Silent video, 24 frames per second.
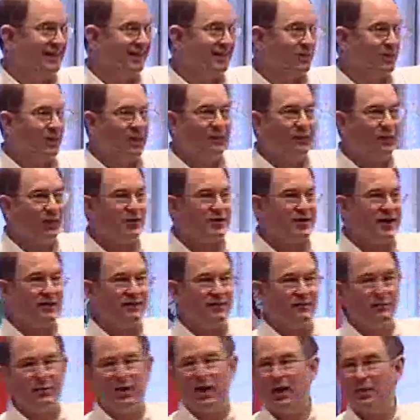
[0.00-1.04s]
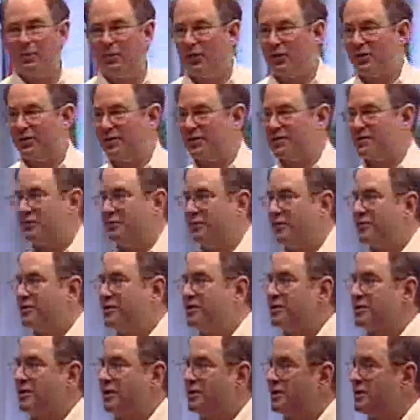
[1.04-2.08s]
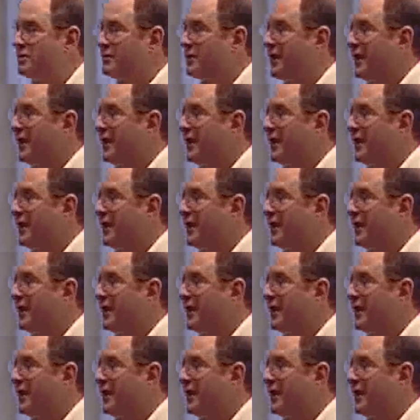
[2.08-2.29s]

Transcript: 24/7 hot water distribution systems